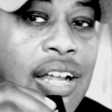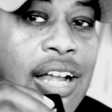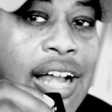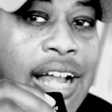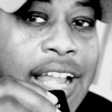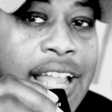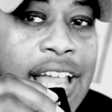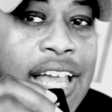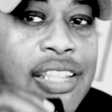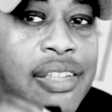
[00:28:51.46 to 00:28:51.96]

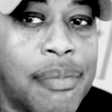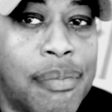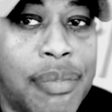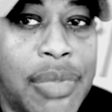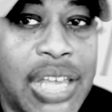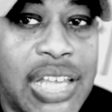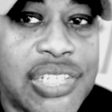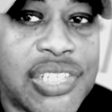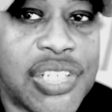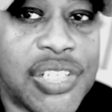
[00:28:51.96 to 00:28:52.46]
I got a
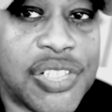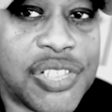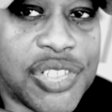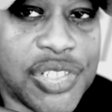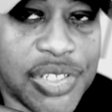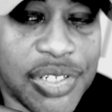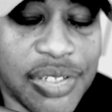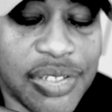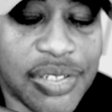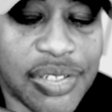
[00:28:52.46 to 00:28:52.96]

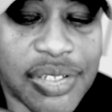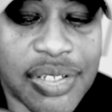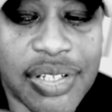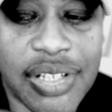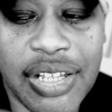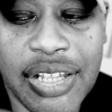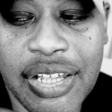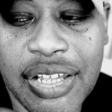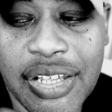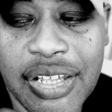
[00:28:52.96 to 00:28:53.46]
message
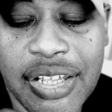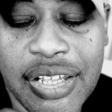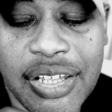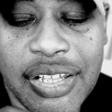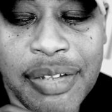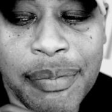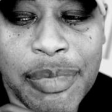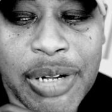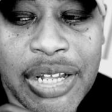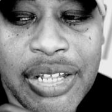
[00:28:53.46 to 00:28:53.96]

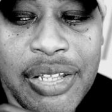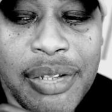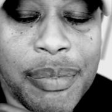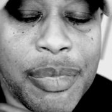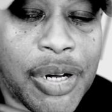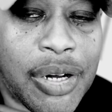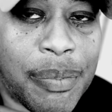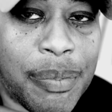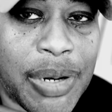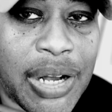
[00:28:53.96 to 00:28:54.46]
in my
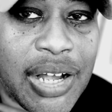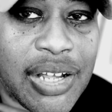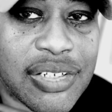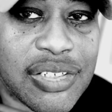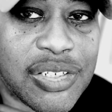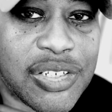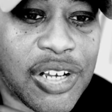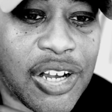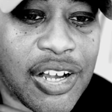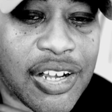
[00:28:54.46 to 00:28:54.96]
email
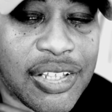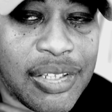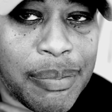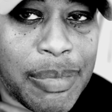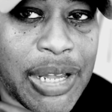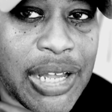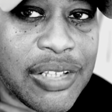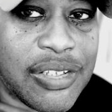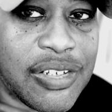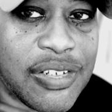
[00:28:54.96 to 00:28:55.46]
box talking
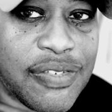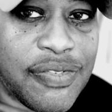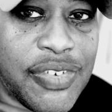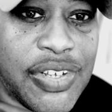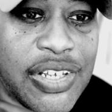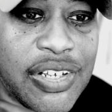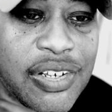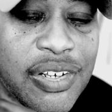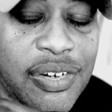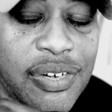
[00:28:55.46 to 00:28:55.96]
about this
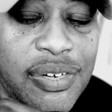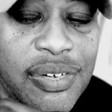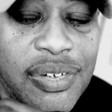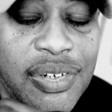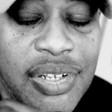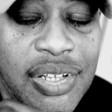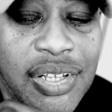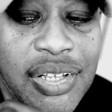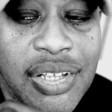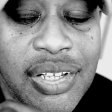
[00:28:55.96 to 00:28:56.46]

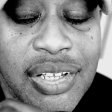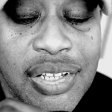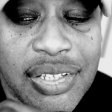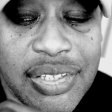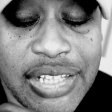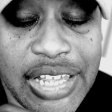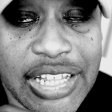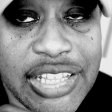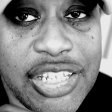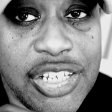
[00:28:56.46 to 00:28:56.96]
vehicle
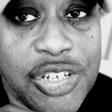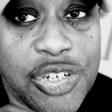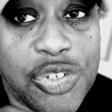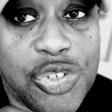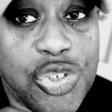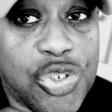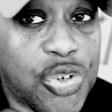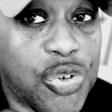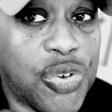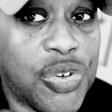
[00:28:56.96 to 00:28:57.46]
that the
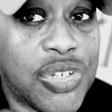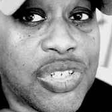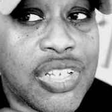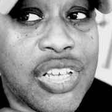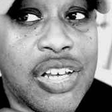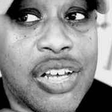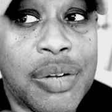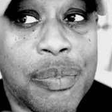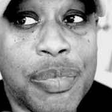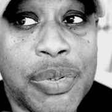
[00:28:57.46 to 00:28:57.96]
insurance
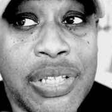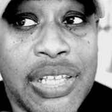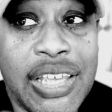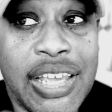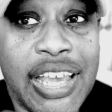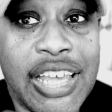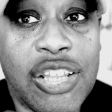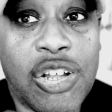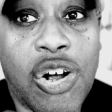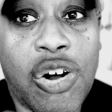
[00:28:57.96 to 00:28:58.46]
company
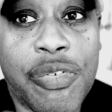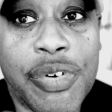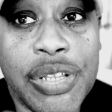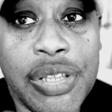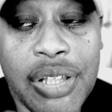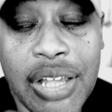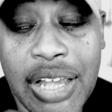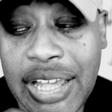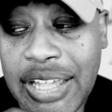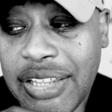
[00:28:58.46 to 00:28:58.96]
had
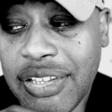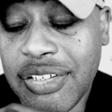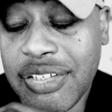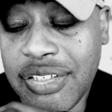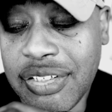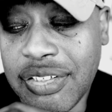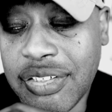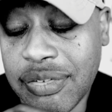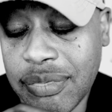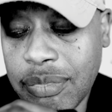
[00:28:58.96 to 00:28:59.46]
already I
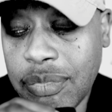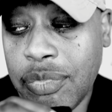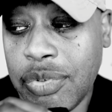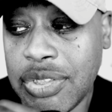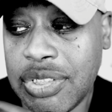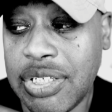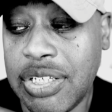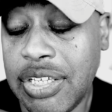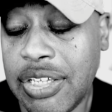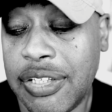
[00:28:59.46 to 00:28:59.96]
and
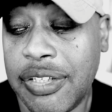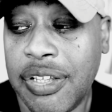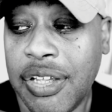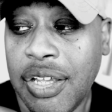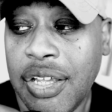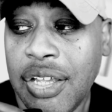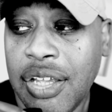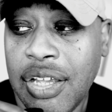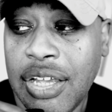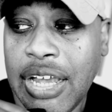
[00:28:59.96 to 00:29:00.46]
once again,
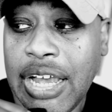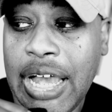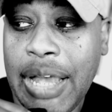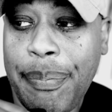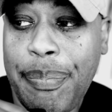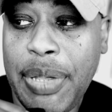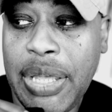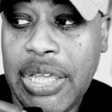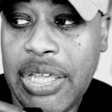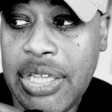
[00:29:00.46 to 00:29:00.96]
I
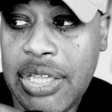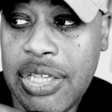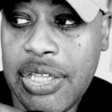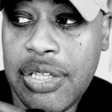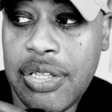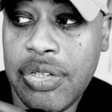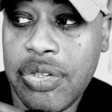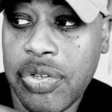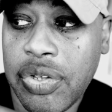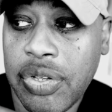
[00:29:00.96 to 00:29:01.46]

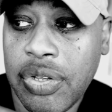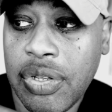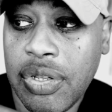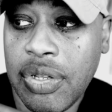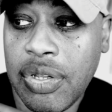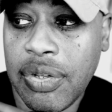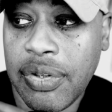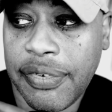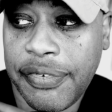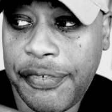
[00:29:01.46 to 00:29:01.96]
paid
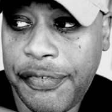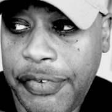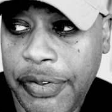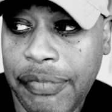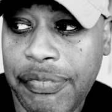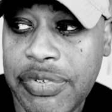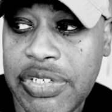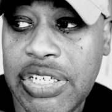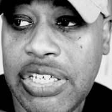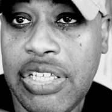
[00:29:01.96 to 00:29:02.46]

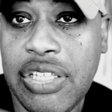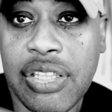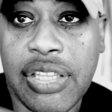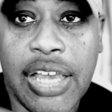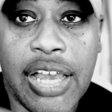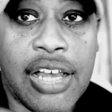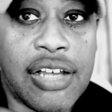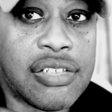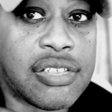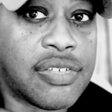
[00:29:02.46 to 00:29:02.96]

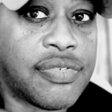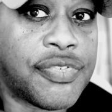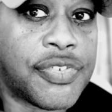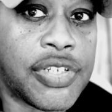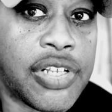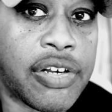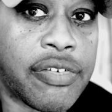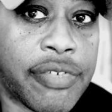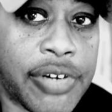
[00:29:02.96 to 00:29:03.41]
15,000 for that